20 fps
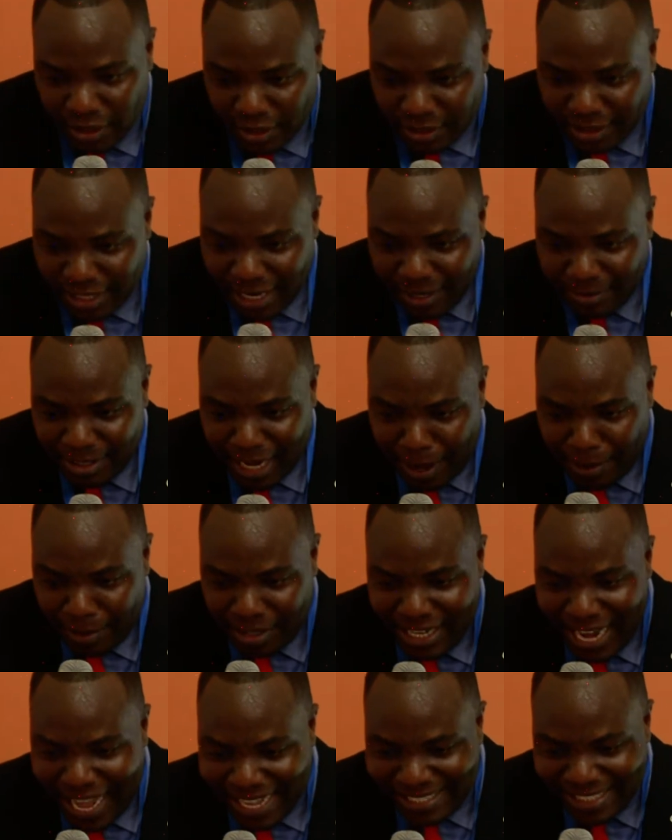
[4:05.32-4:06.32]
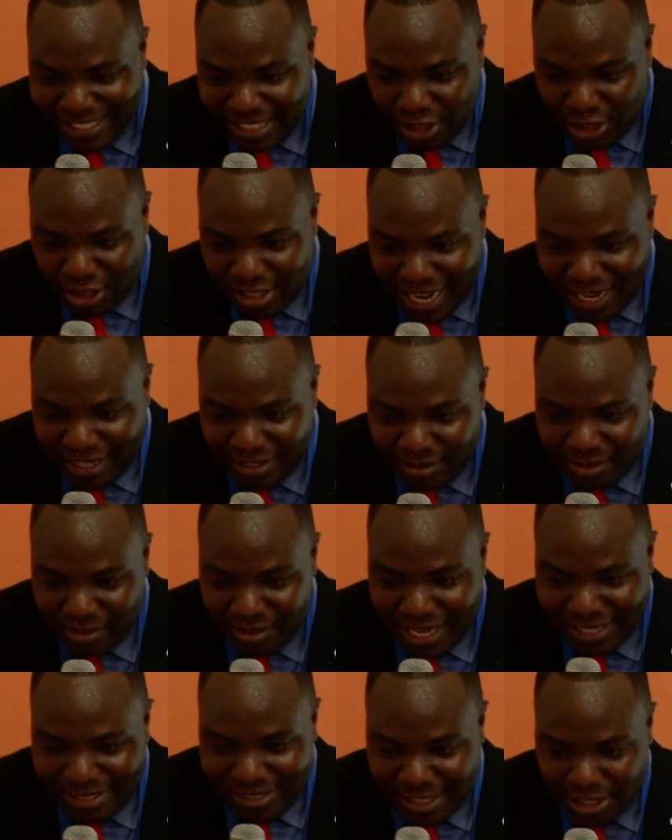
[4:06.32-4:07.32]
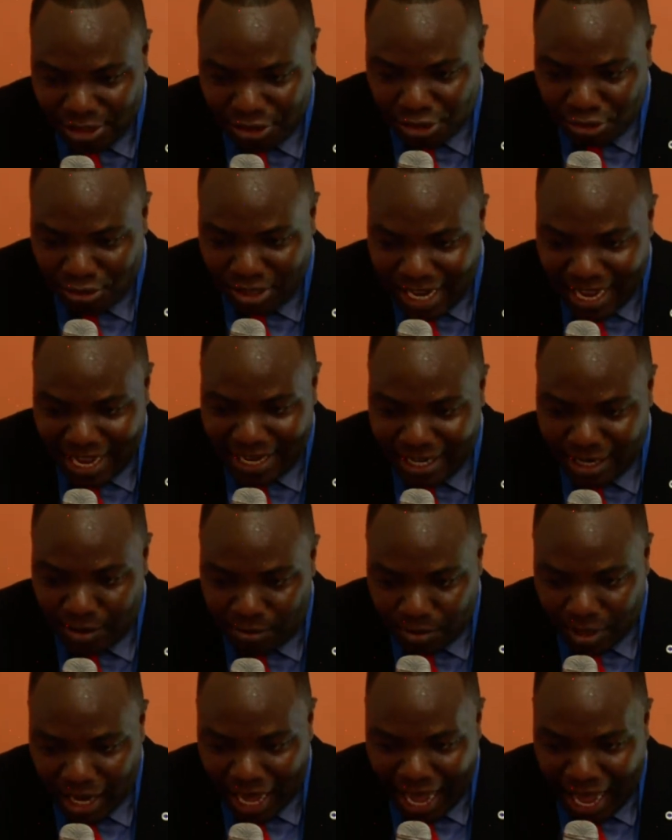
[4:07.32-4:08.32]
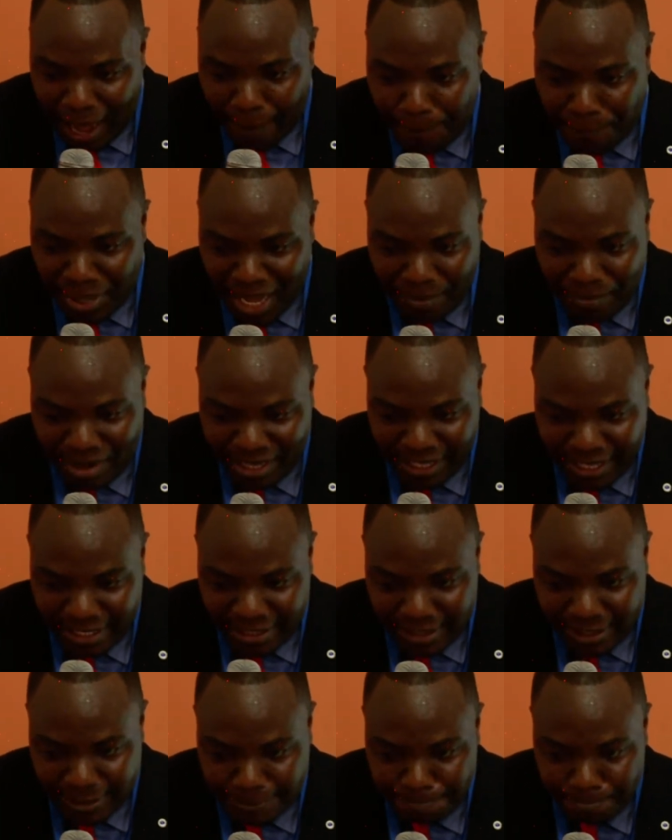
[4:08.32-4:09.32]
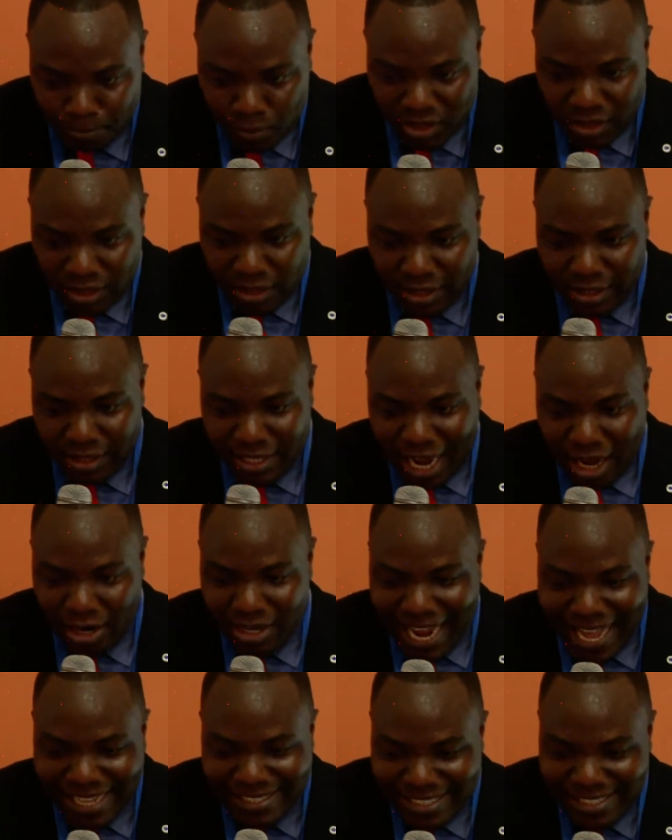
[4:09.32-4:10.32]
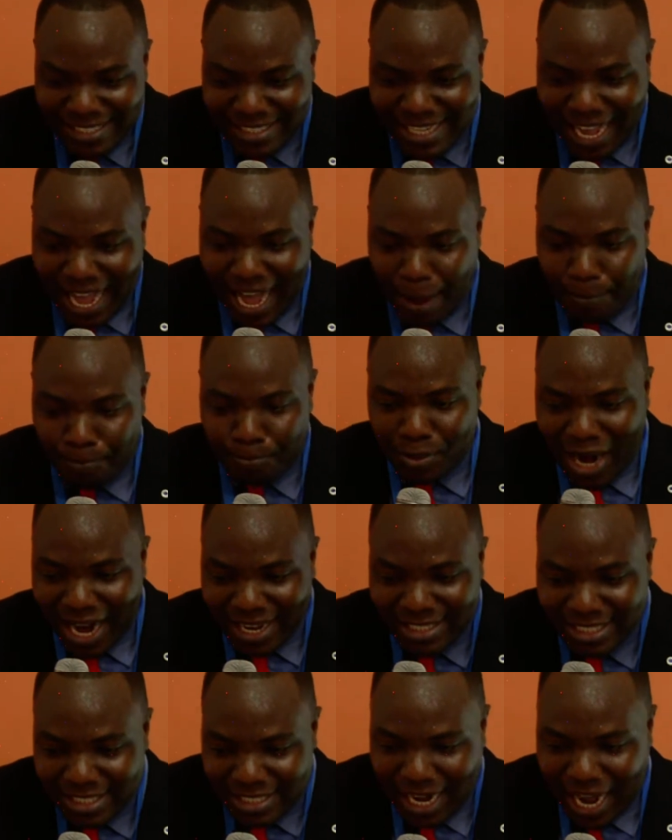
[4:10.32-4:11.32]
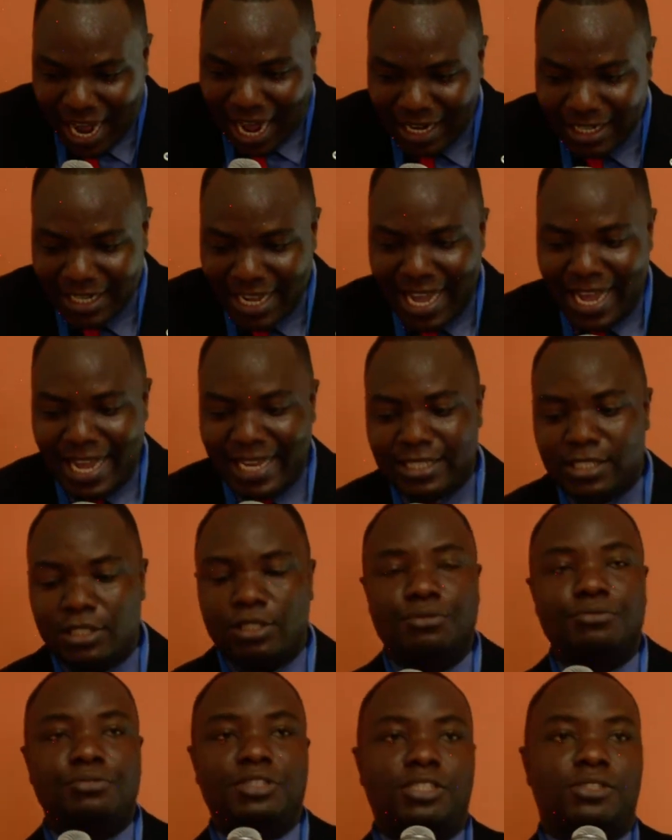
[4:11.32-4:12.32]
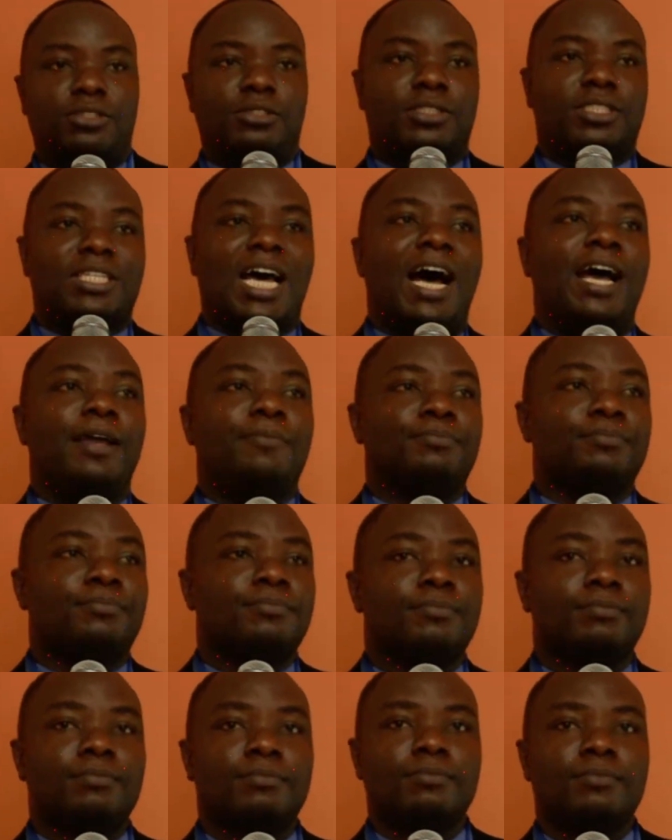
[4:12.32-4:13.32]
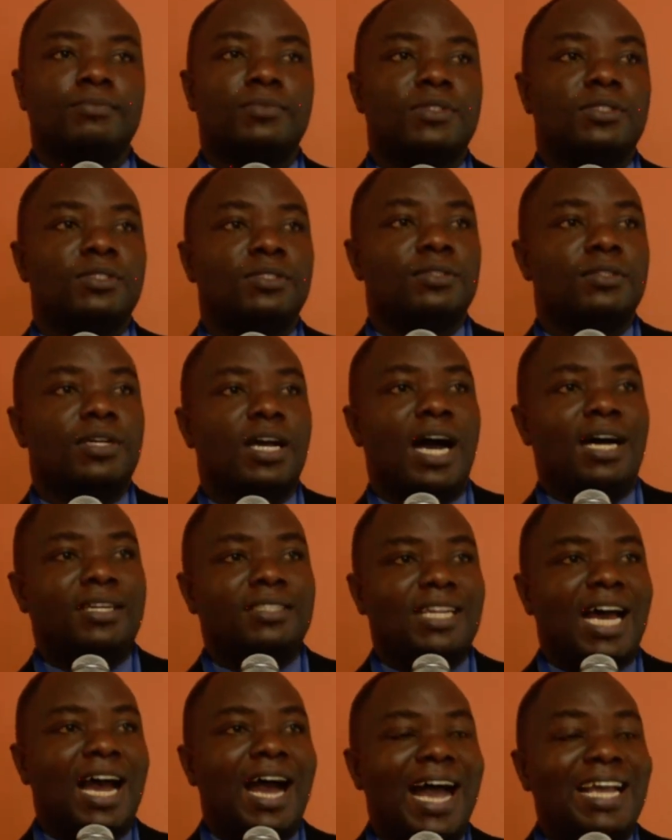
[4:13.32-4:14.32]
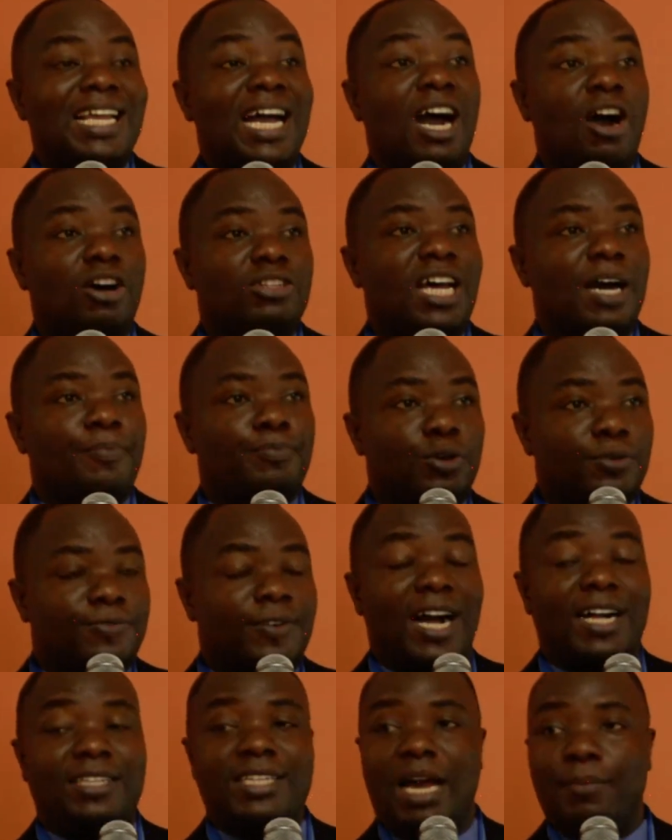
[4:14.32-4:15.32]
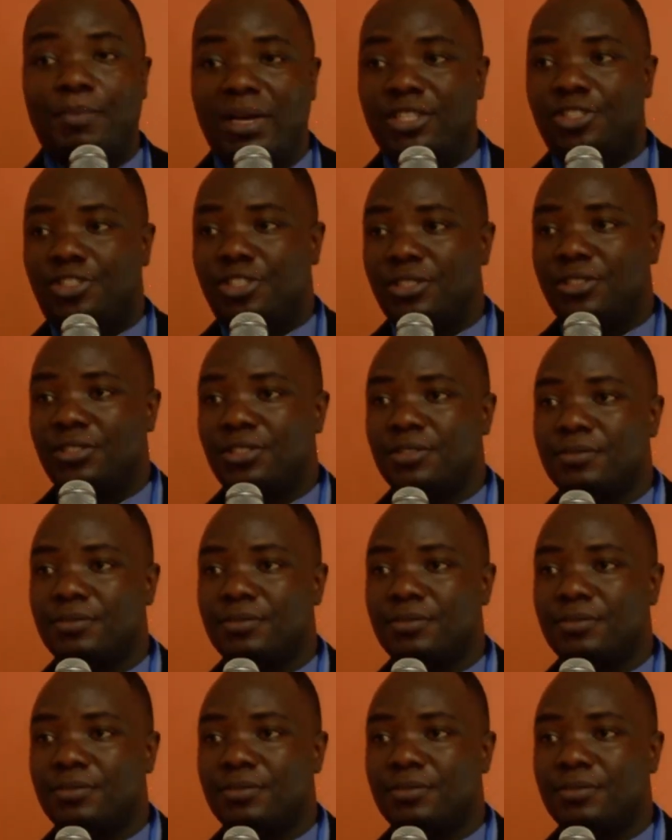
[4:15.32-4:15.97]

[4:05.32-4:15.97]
the lessons the skills you learn are permanent. Now, lessons are practical and real time, and the higher order profile dimensions.